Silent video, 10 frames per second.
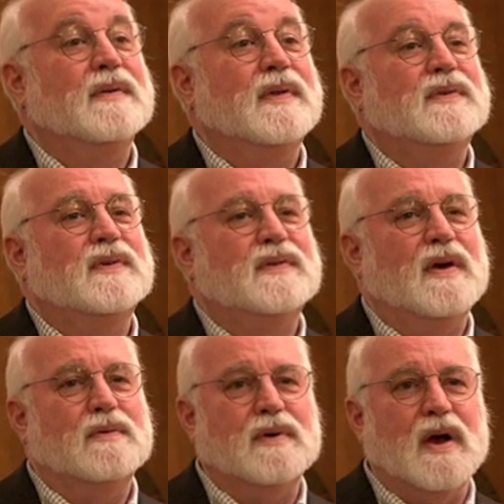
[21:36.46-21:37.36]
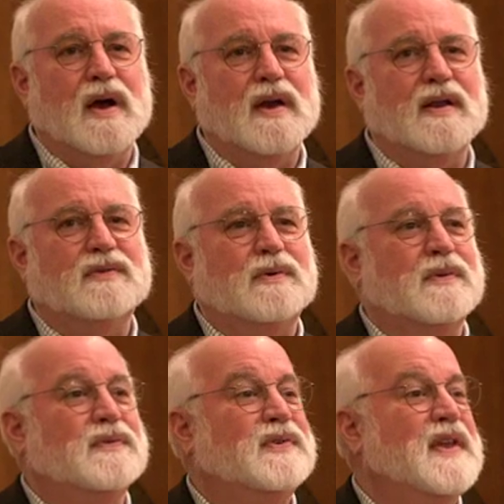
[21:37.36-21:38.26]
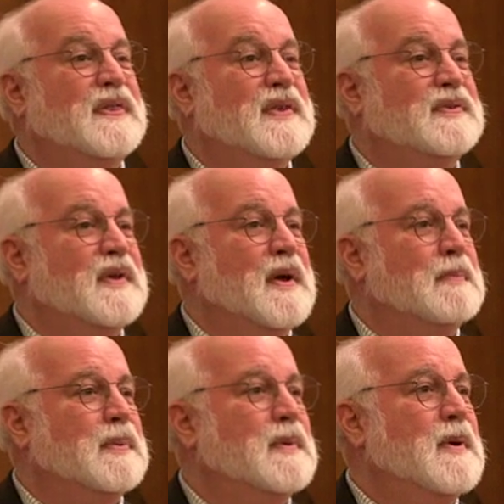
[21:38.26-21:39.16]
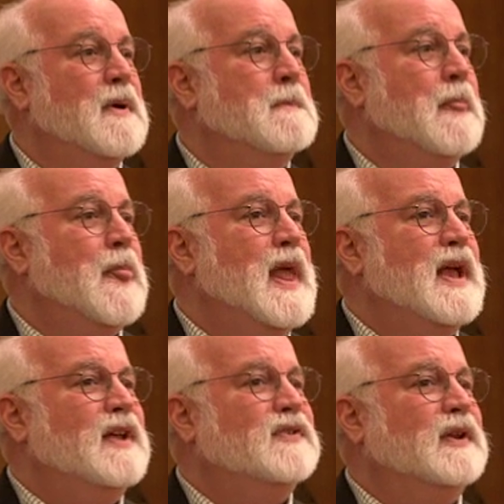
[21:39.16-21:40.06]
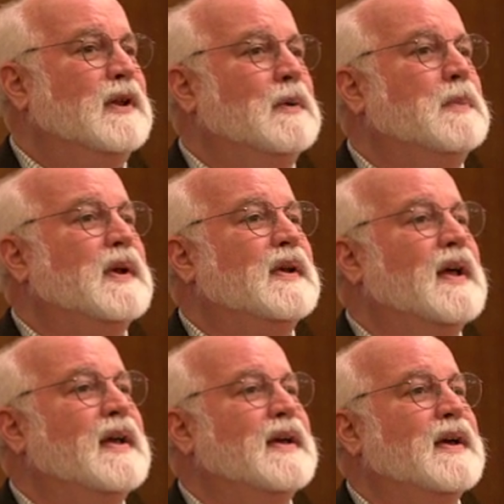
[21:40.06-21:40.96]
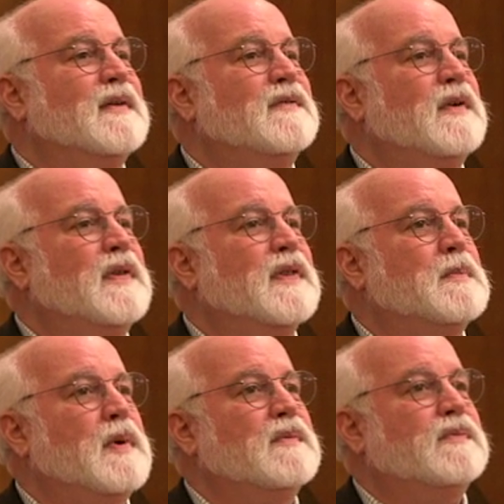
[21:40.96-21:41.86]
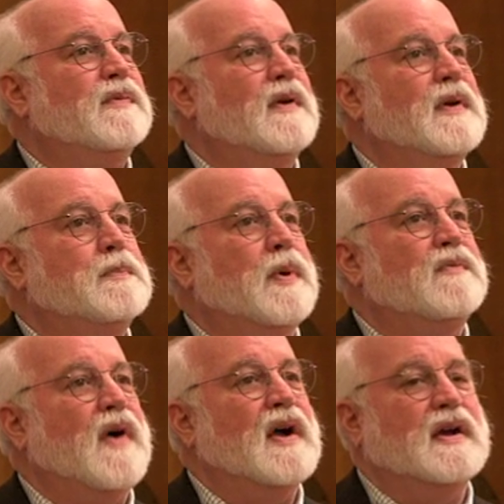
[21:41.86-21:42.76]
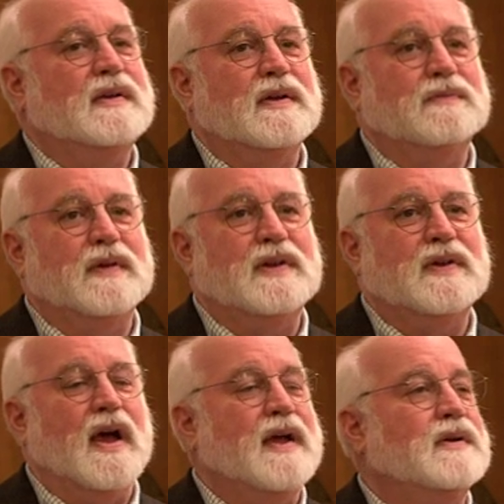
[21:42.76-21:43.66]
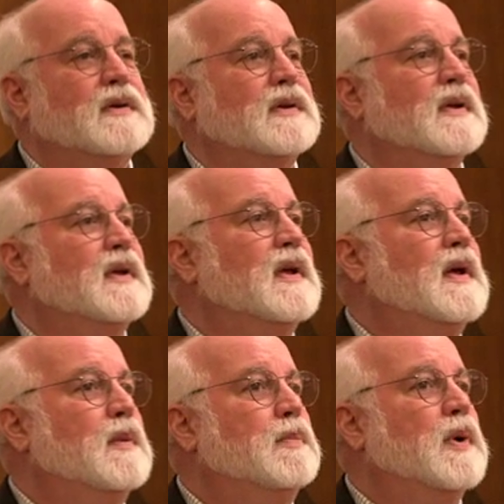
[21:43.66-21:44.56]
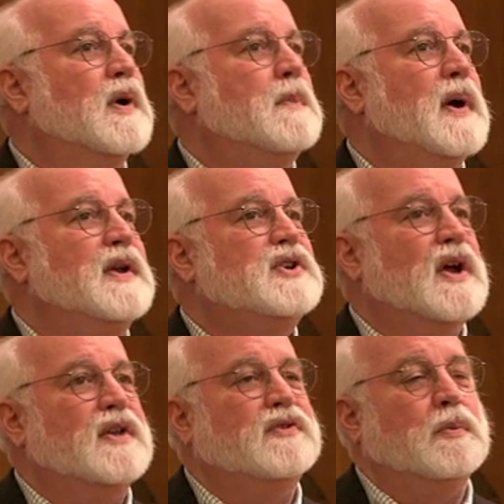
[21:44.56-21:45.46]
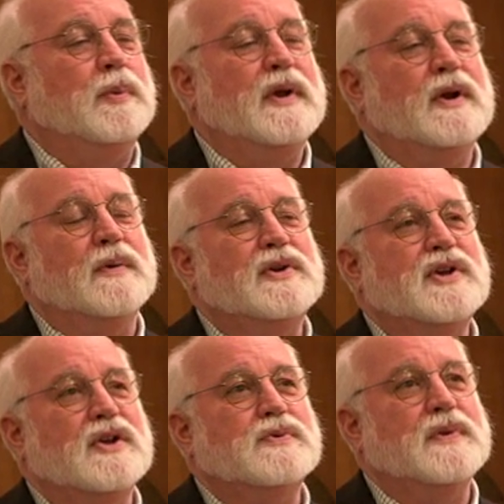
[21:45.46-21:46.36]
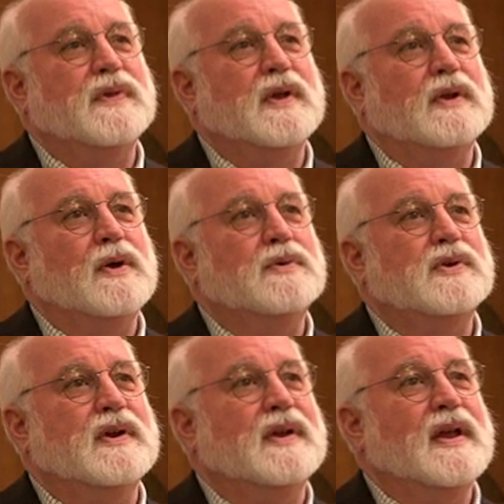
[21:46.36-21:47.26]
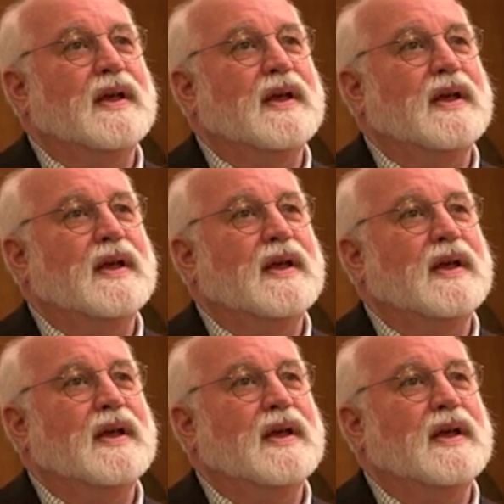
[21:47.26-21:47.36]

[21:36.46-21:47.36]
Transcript: This is how God has sort of set this up. It's a little bit like the very provocatively titled book by John Sobrino, a Jesuit theologian,